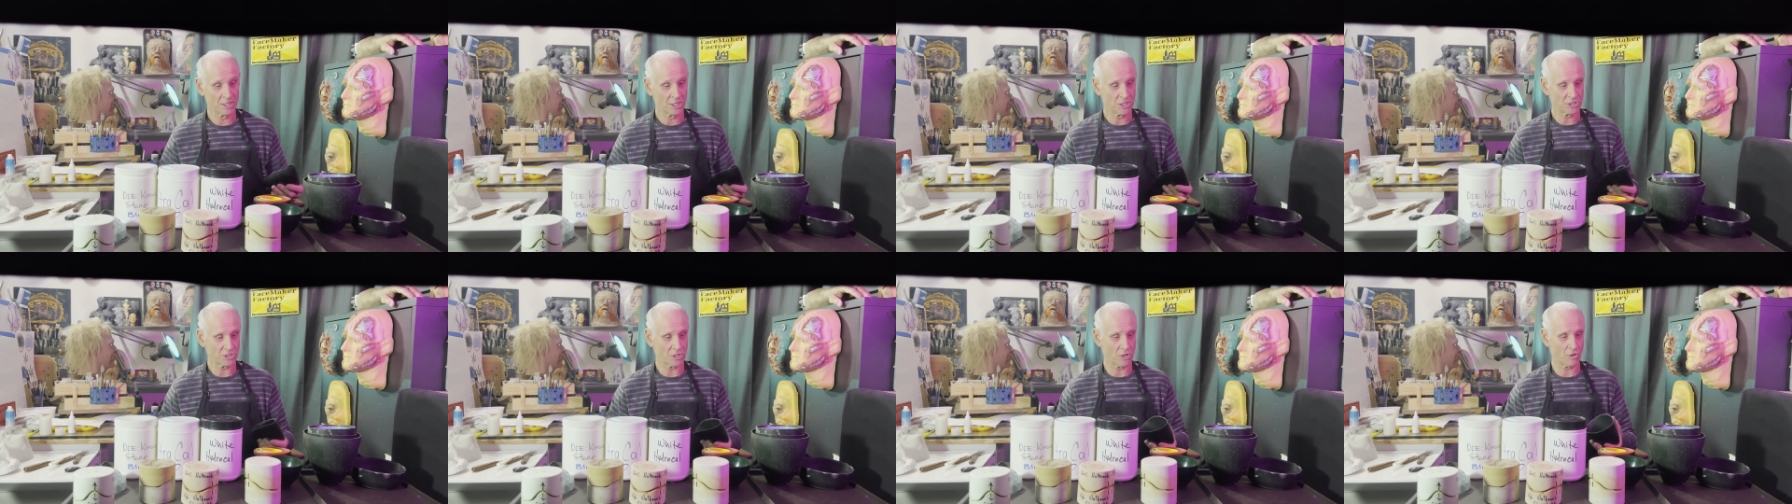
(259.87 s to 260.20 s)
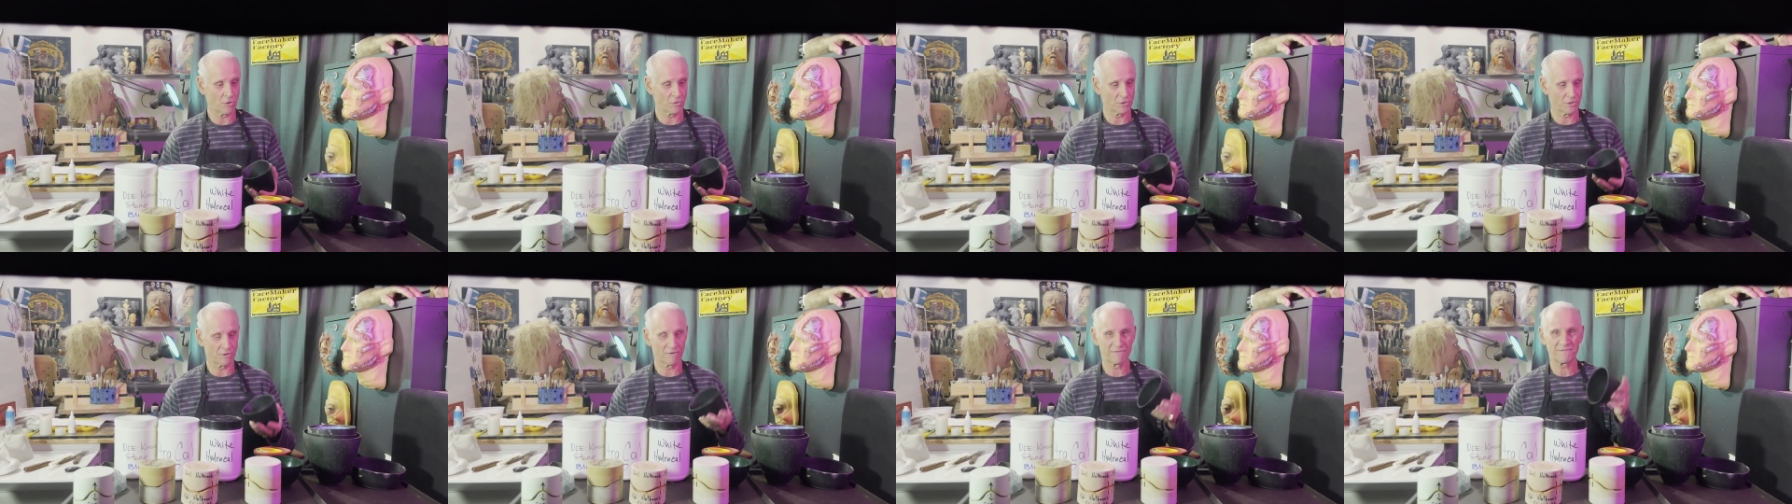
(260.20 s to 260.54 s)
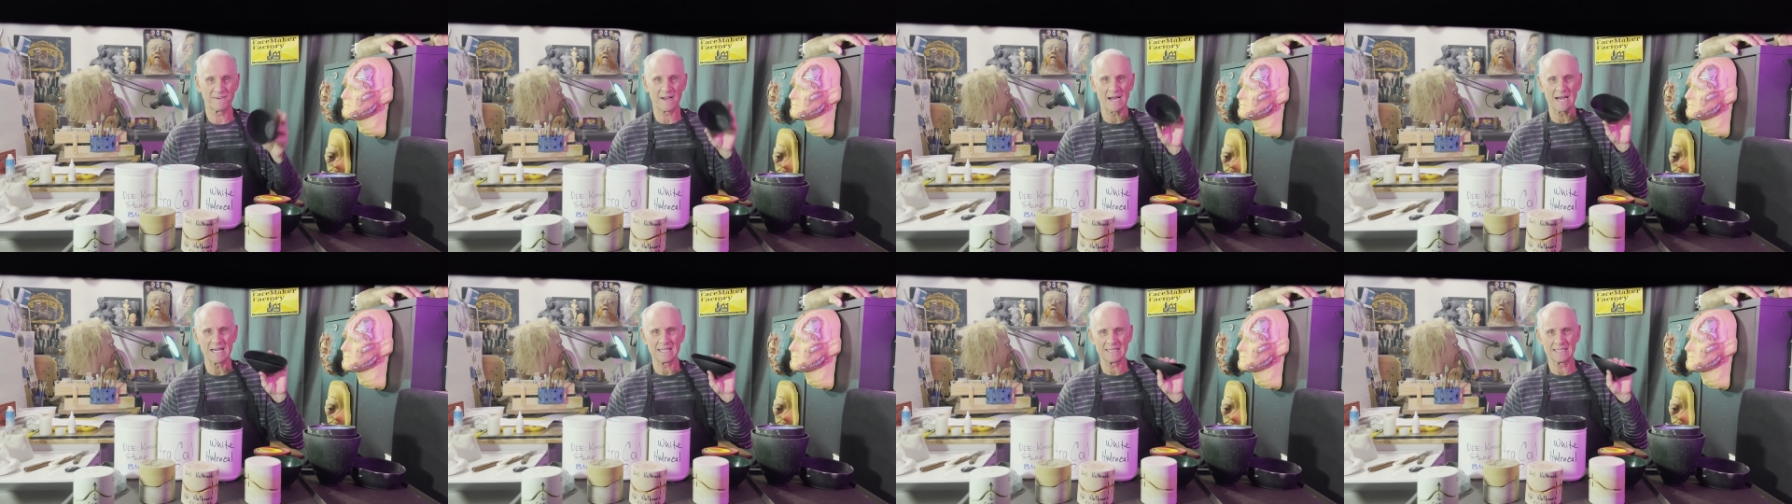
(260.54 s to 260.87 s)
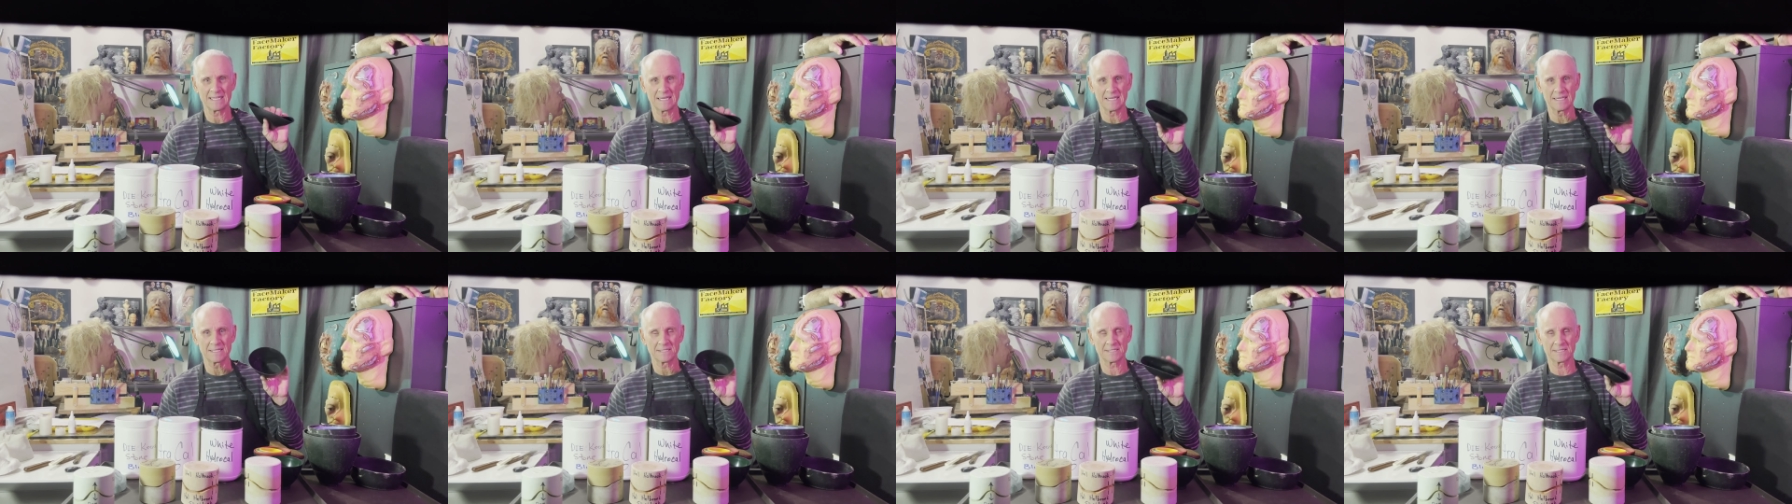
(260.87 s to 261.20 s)
So you'll find
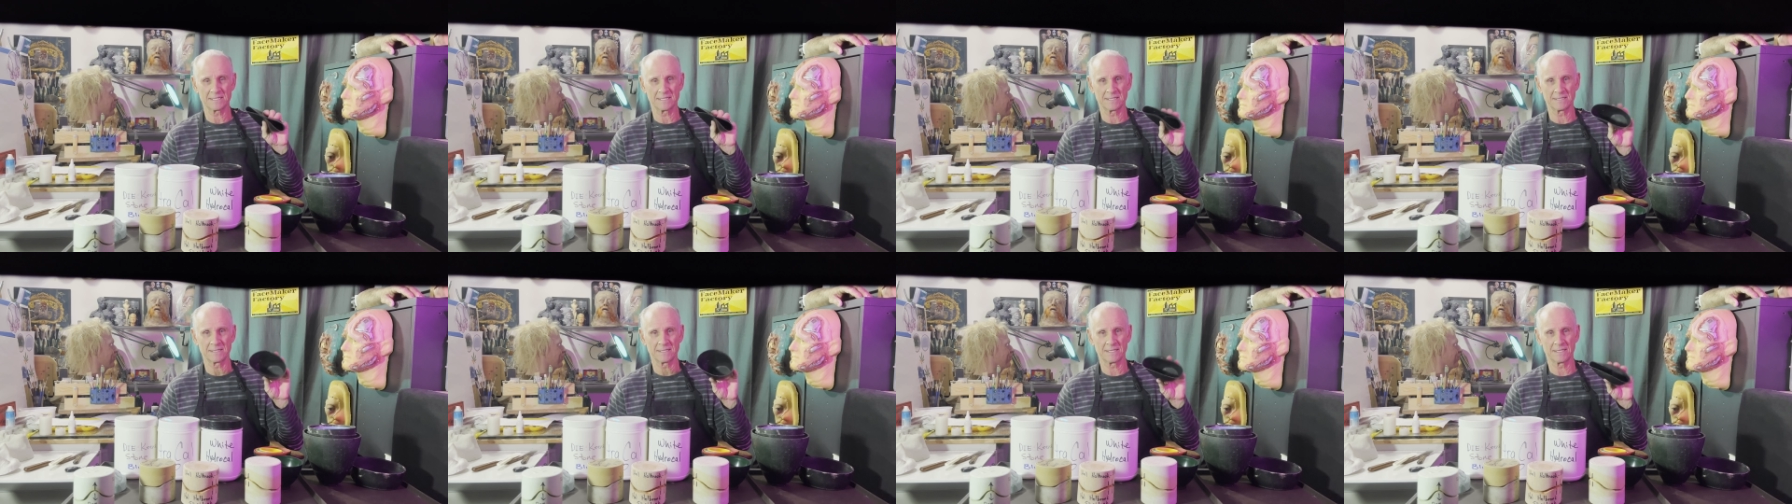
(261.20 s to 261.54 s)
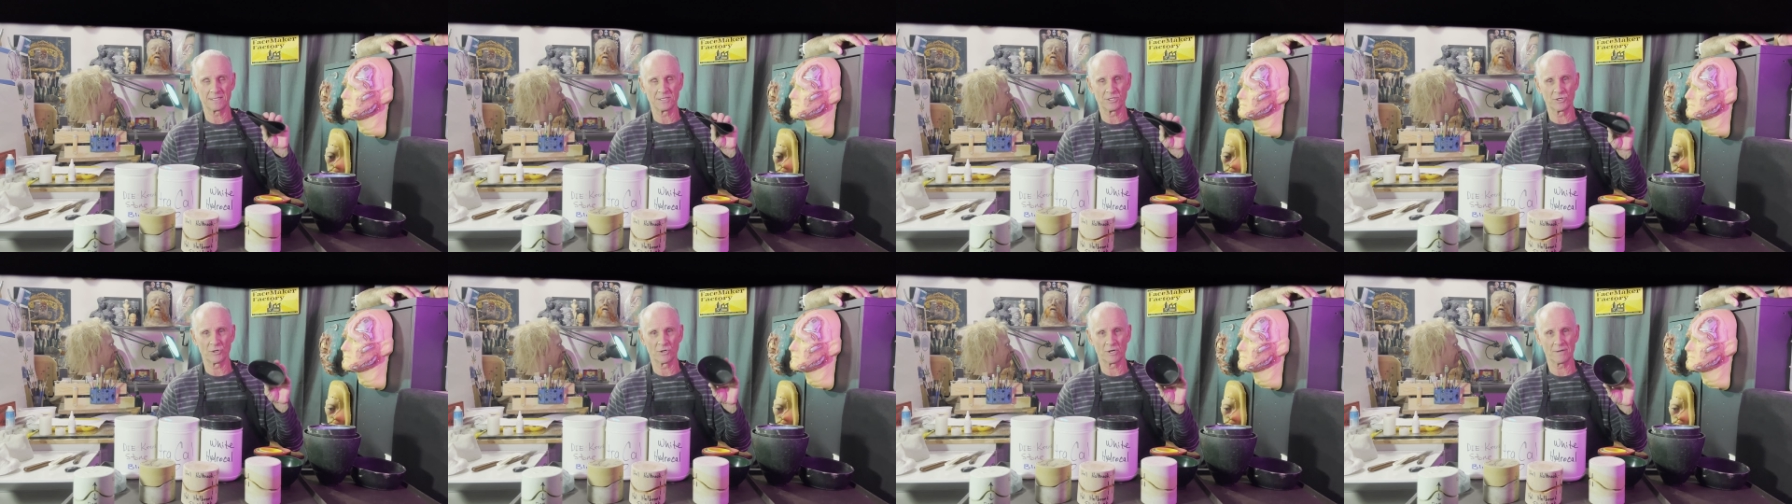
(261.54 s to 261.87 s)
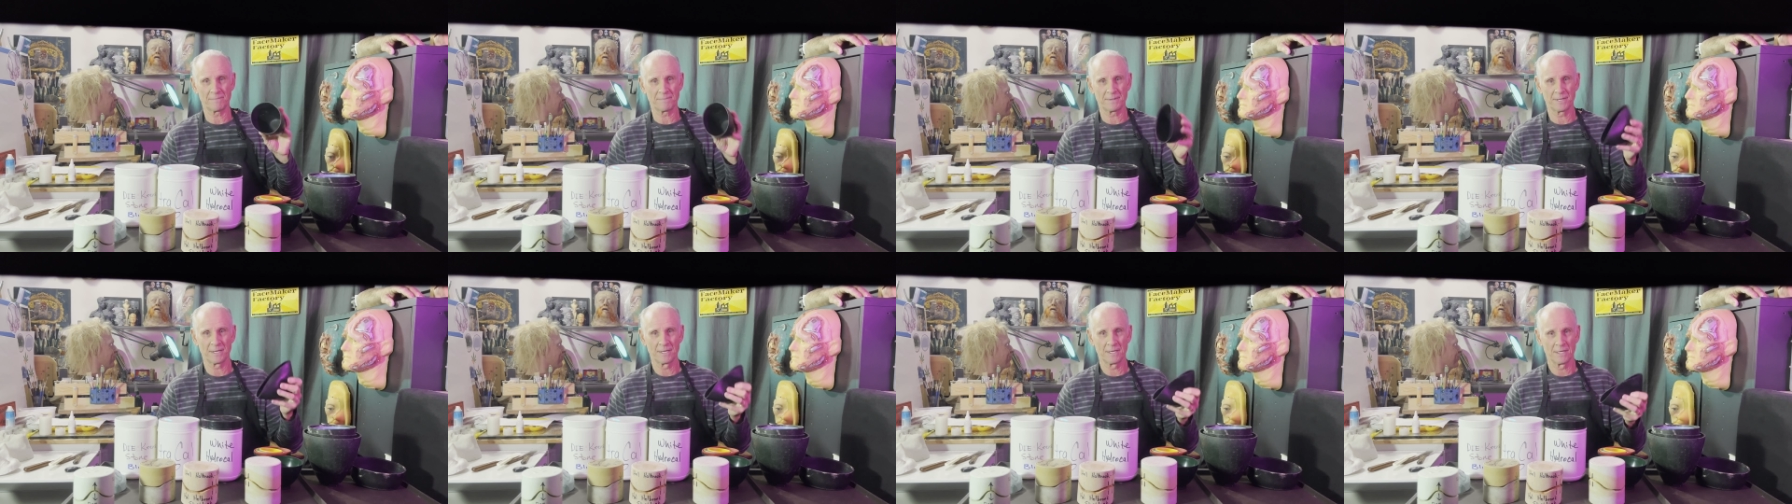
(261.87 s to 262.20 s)
these in Europe